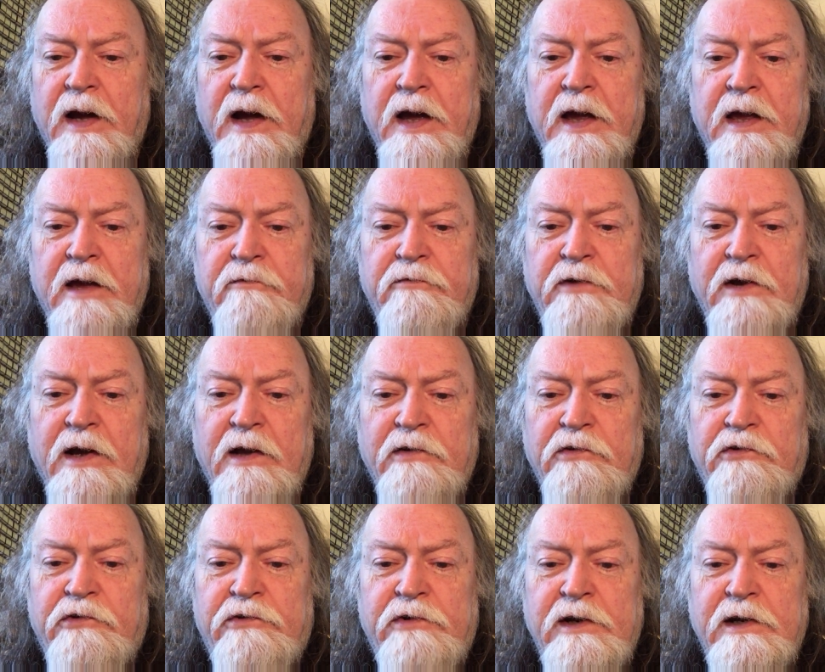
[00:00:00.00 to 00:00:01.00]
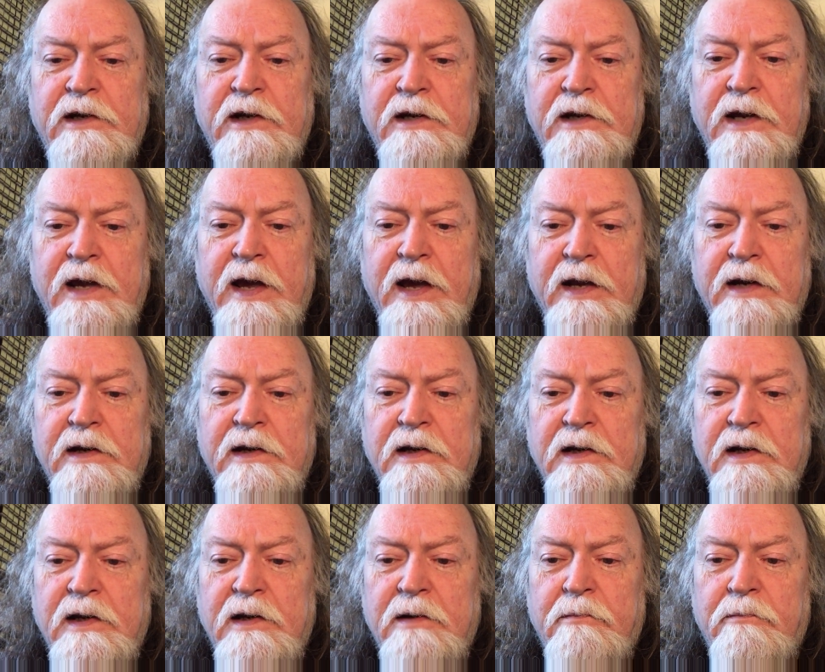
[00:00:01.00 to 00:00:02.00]
I have not seen it yet,
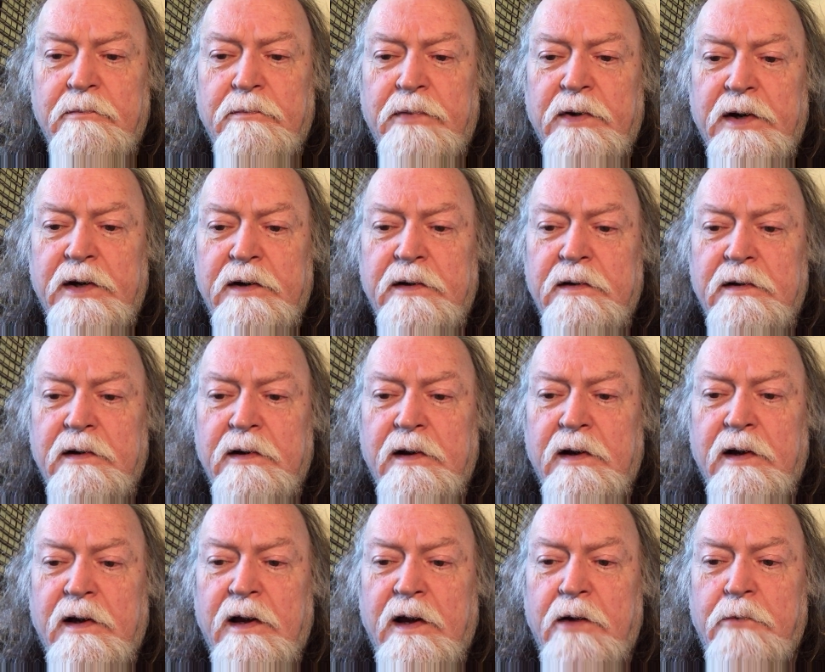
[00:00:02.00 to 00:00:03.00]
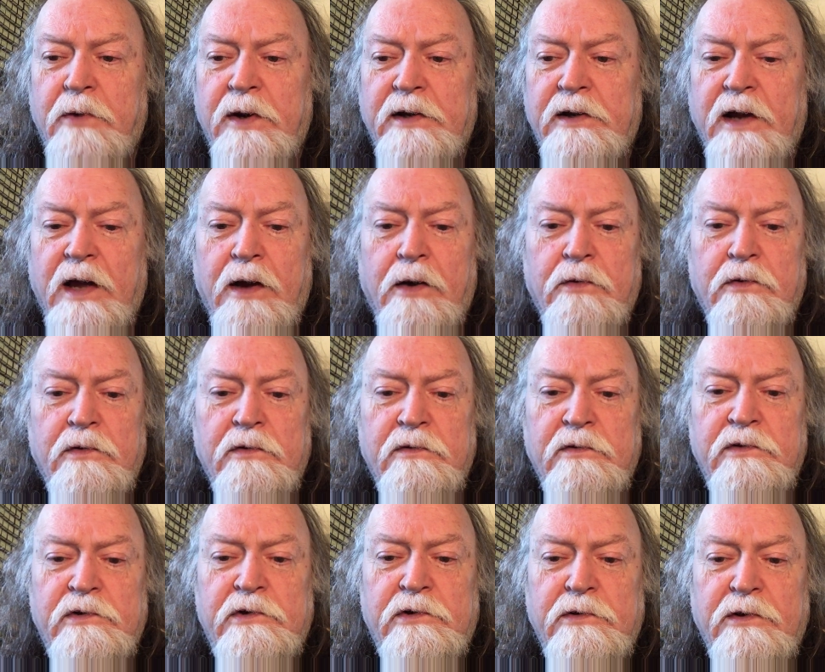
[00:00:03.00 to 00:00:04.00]
but I went out
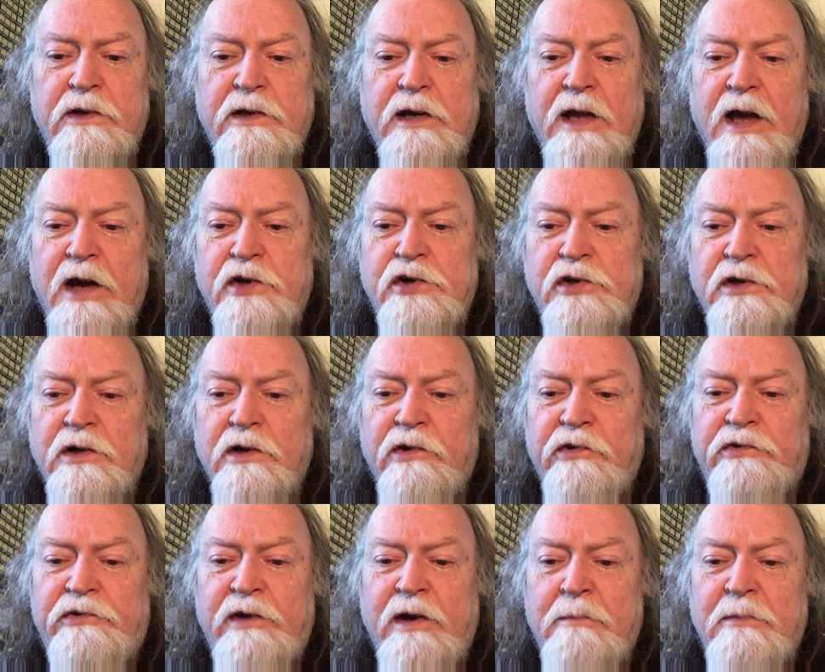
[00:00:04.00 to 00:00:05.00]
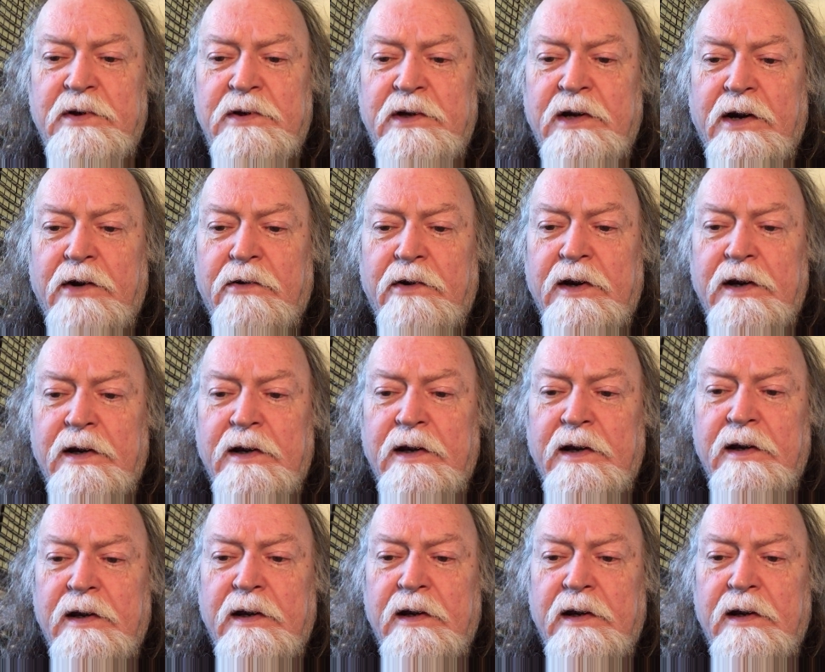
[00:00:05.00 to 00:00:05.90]
to the National Cemetery